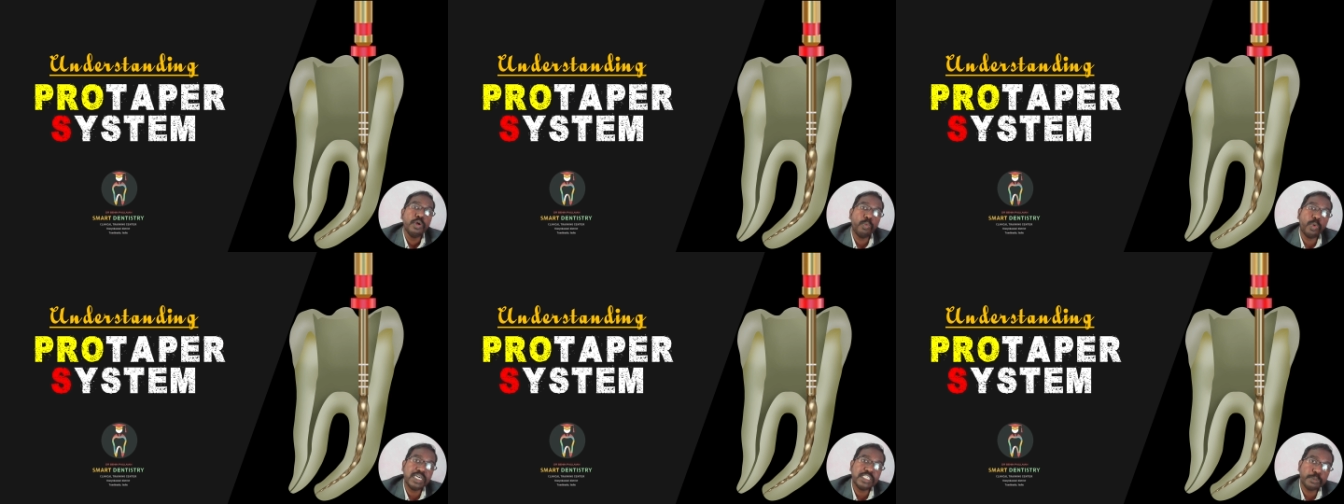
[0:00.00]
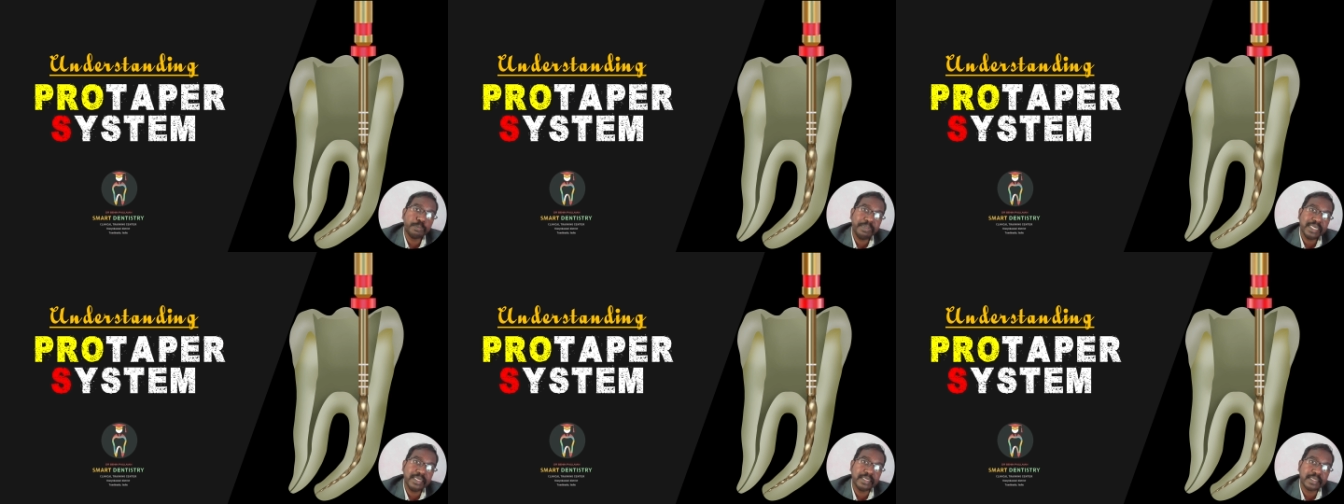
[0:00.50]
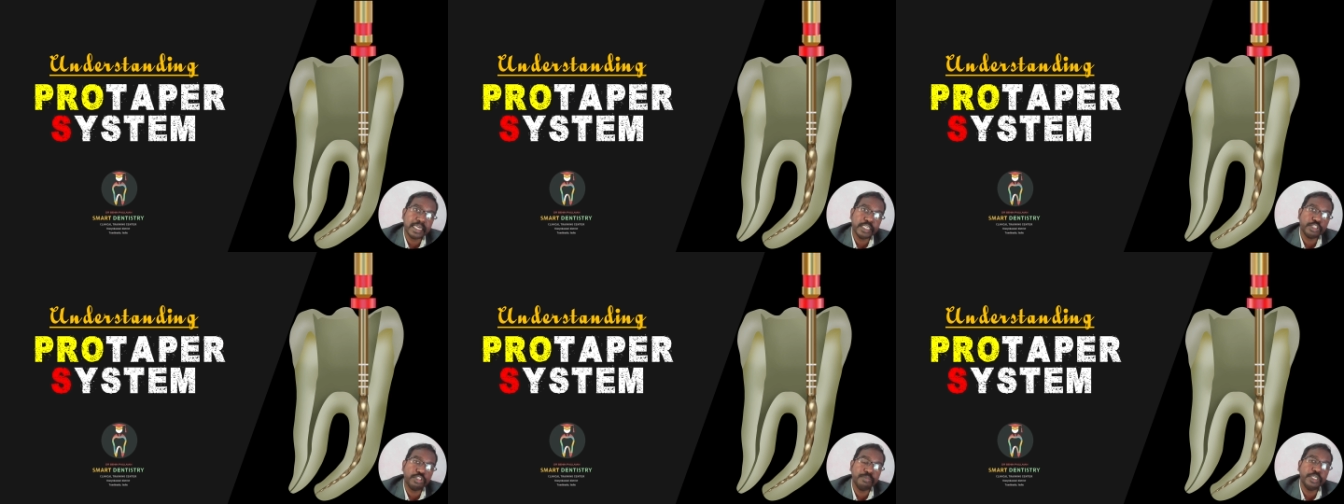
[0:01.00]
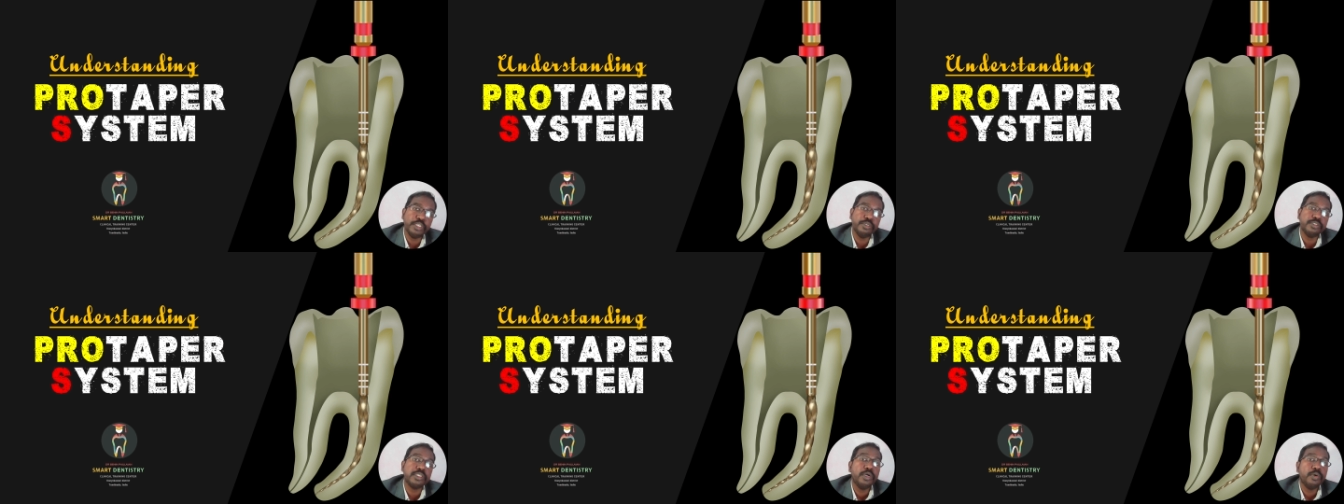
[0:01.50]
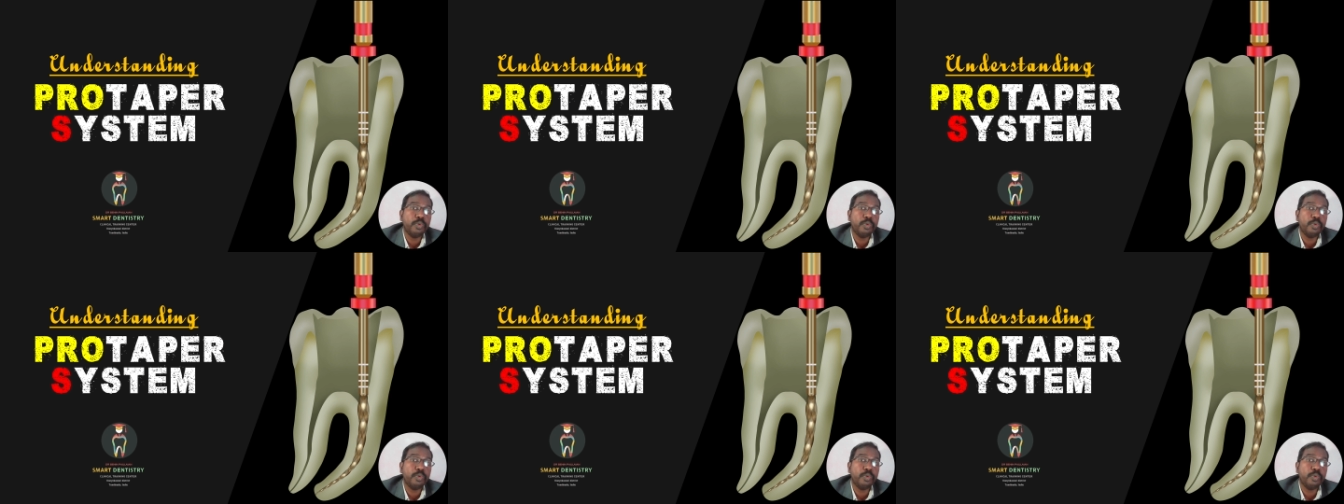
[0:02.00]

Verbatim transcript: what speed it has to be used,